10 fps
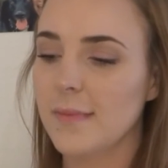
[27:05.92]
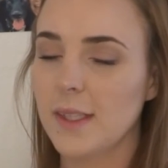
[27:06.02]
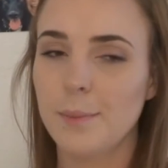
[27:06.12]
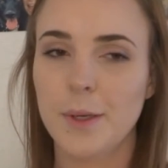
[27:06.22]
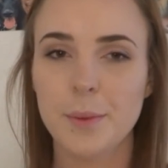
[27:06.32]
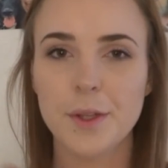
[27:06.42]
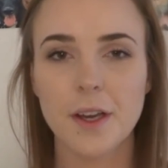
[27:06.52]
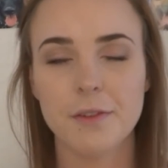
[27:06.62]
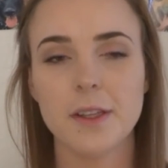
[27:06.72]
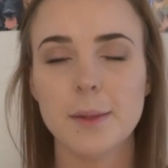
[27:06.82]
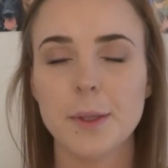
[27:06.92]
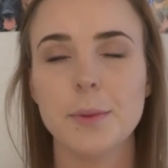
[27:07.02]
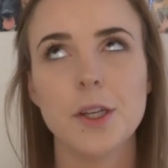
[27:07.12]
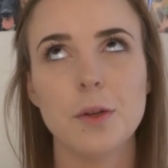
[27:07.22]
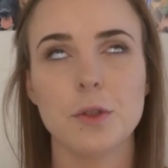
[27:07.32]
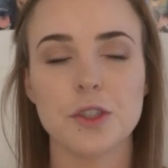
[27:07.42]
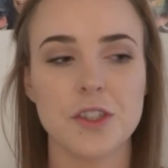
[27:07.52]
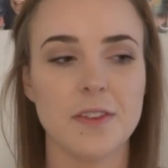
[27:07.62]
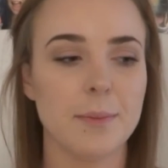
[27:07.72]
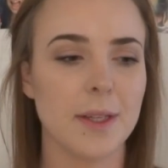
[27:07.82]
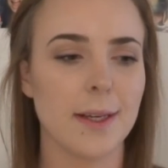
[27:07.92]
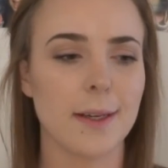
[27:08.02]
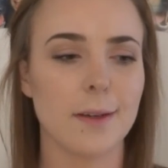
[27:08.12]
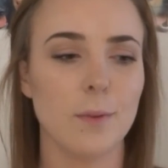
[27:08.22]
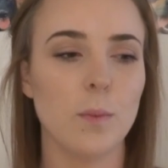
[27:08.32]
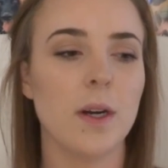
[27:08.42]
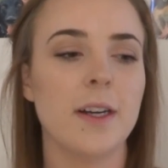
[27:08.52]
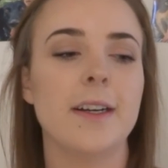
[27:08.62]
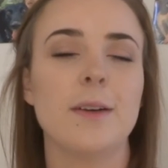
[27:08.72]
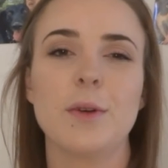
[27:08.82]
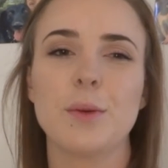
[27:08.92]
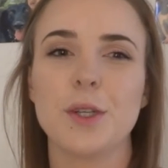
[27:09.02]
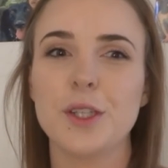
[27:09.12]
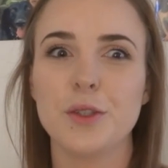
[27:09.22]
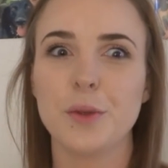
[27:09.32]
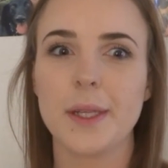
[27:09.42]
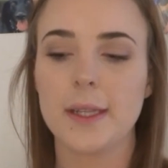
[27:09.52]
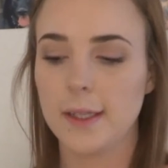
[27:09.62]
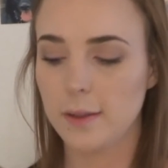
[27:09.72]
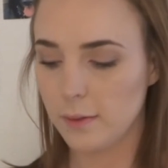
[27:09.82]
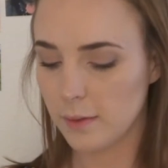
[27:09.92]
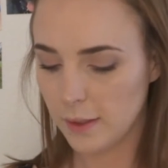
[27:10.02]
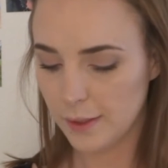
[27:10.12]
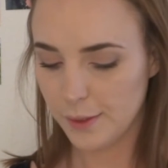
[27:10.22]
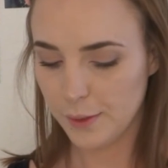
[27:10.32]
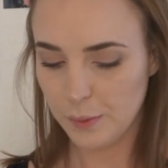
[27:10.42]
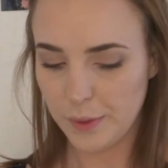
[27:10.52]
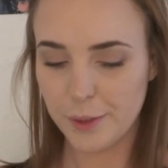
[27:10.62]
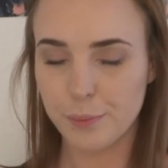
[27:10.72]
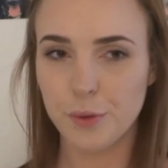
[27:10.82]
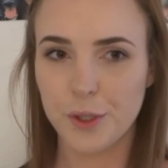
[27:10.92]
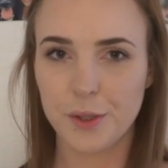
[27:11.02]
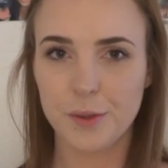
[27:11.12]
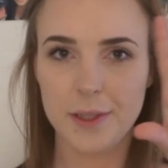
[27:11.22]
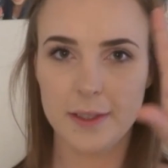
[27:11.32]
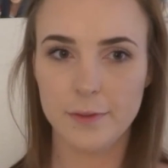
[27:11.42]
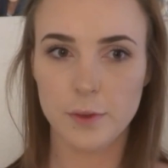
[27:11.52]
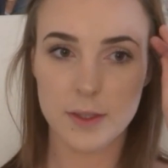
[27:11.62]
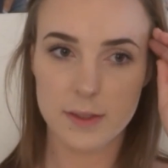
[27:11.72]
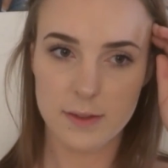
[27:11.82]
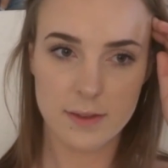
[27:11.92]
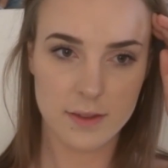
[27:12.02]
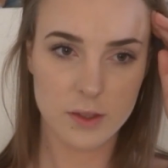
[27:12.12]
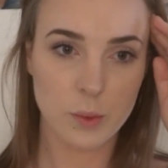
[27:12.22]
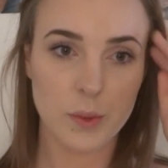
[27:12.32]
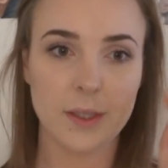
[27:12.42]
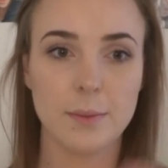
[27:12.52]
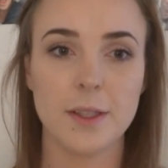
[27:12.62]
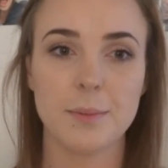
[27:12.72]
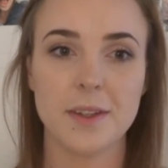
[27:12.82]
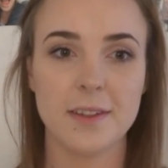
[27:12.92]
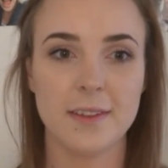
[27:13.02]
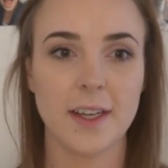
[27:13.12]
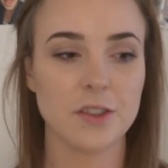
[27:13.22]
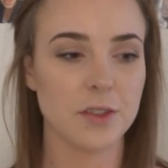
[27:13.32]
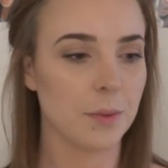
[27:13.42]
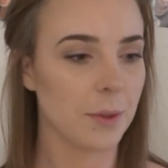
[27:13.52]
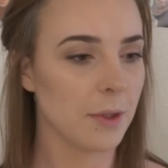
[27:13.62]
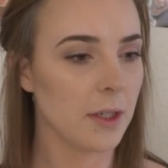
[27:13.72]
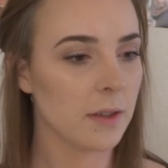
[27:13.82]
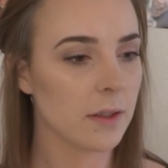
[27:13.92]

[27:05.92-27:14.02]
I feel like people are gonna watch this and be like, oh, what are you doing? Like, why are you putting on all these voices and talking weird? But this is actually what I'm like.